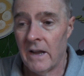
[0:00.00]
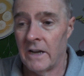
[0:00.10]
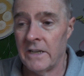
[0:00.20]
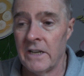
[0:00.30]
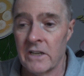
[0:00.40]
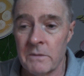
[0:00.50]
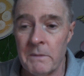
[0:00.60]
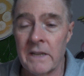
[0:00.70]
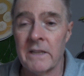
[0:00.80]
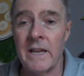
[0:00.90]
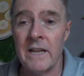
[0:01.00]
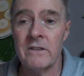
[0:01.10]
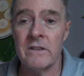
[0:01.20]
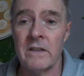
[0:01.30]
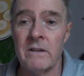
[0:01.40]
I didn't expect that,
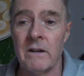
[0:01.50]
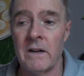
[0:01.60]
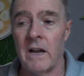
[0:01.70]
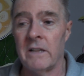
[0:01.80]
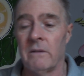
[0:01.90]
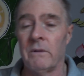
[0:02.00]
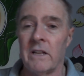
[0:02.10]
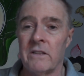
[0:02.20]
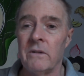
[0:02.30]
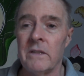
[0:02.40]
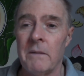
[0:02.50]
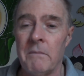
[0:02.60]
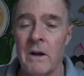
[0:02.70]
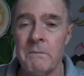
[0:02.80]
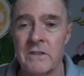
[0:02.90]
so I thought there
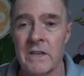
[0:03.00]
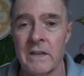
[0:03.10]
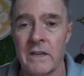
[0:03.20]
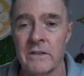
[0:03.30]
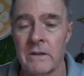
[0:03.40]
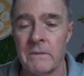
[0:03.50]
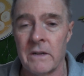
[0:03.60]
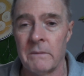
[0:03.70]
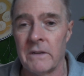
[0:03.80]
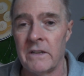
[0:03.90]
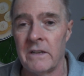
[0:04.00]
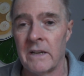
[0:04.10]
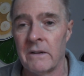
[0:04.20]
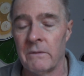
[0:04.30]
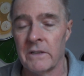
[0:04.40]
might be something, because I'm
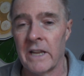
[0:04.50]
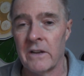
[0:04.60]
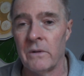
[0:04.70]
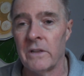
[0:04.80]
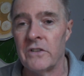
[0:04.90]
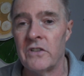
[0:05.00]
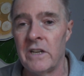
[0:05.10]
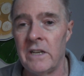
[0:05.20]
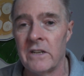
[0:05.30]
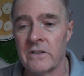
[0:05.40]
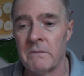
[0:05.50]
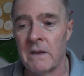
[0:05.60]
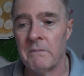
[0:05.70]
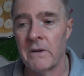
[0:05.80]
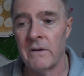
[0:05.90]
a what they call a Genius
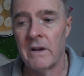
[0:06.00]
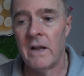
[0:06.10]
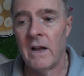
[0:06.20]
member